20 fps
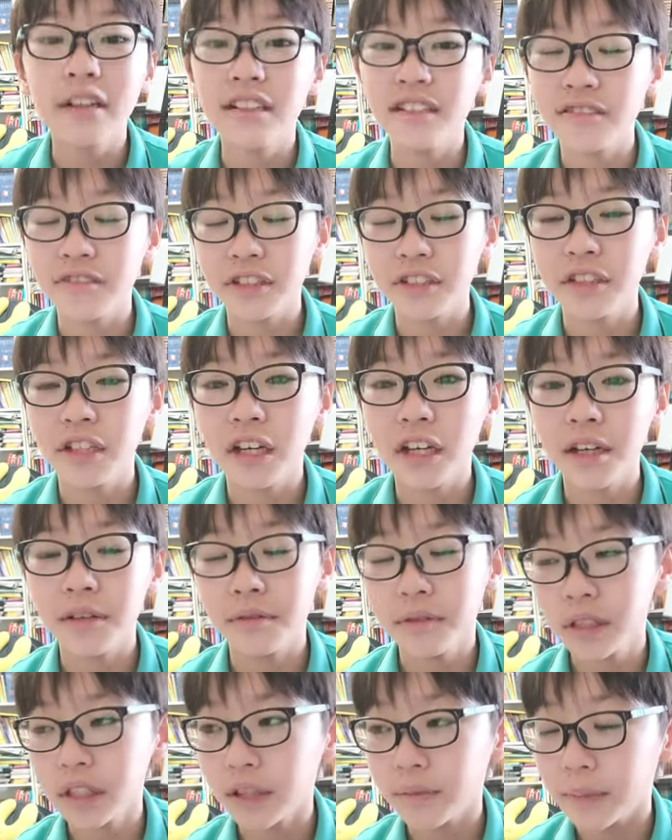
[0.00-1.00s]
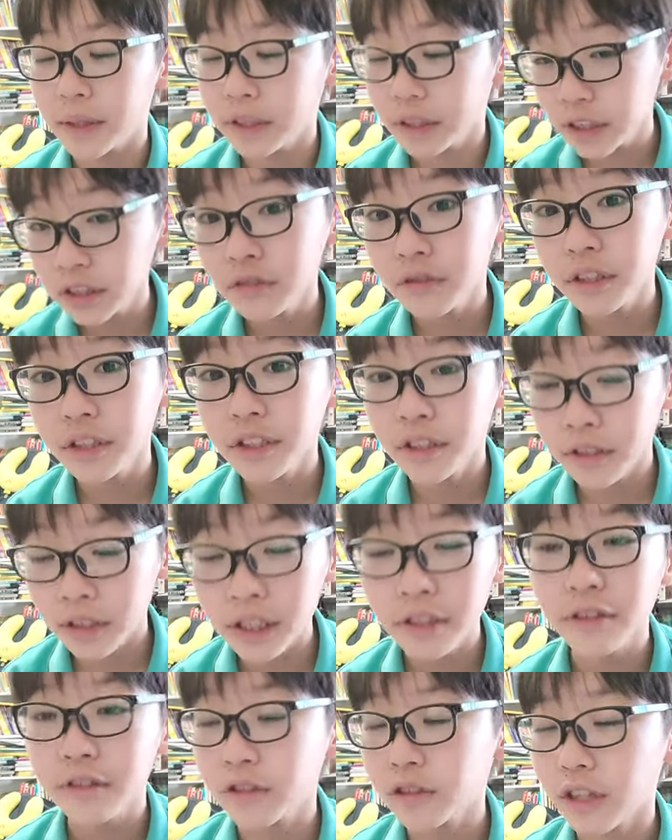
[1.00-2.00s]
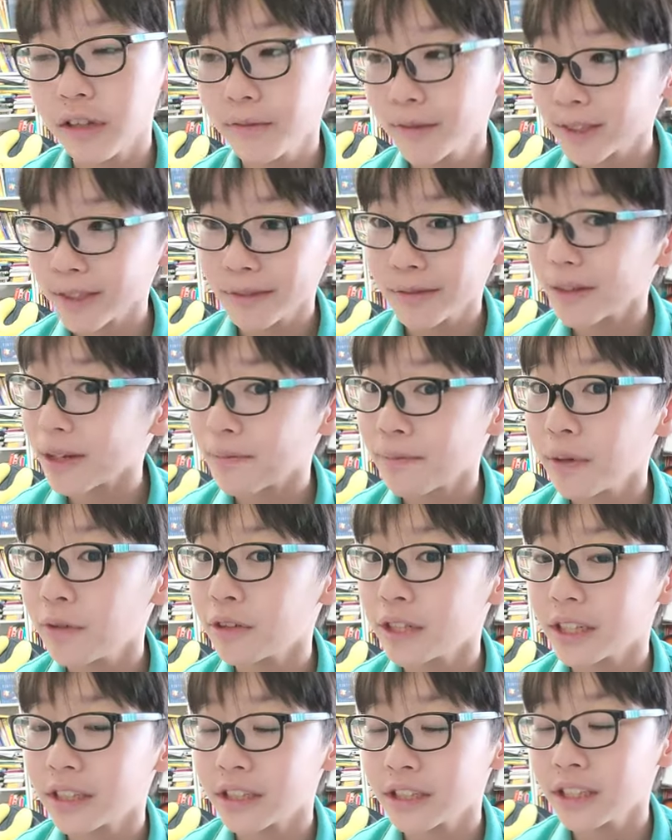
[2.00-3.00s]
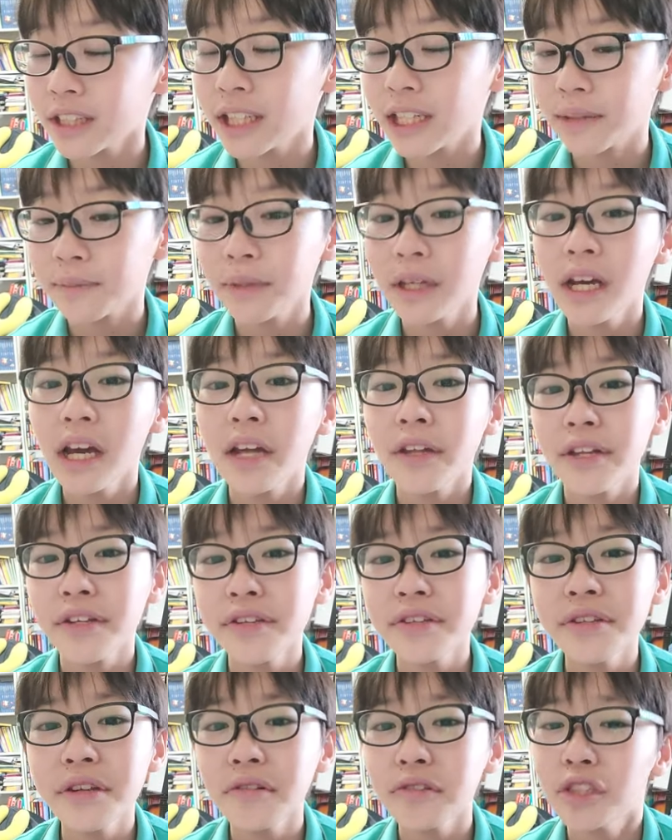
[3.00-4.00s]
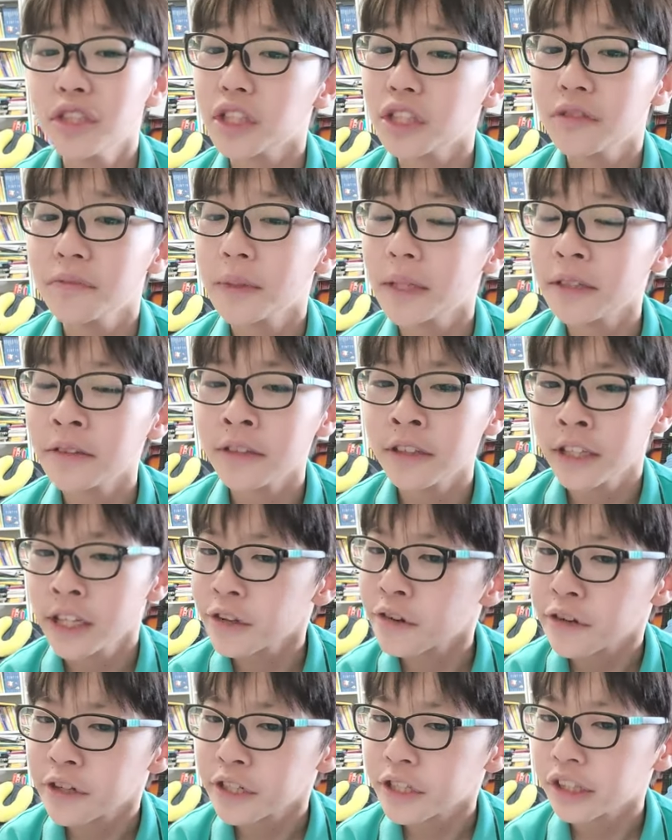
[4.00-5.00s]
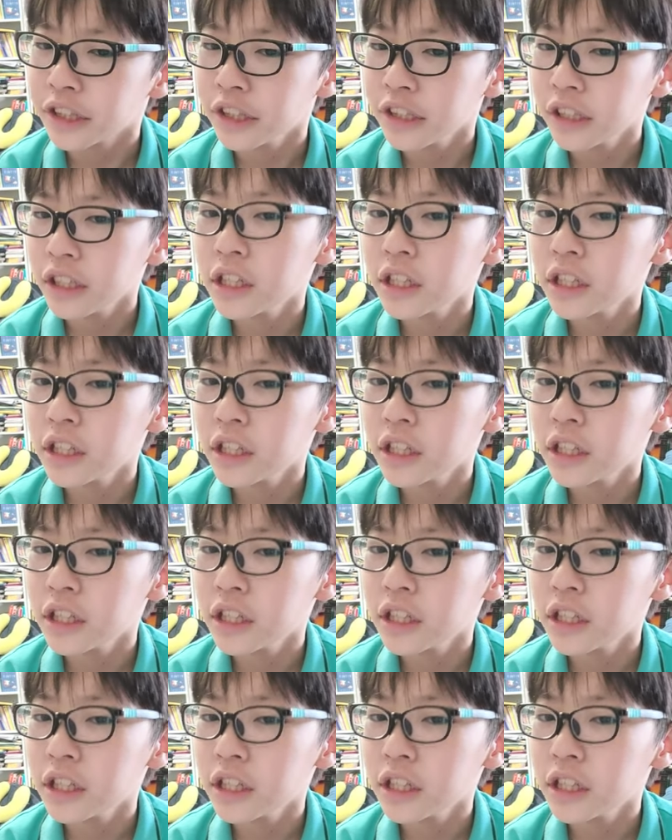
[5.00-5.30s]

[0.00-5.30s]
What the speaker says: who was a German Jewish literature and was a great poet at the time, doesn't know German literature.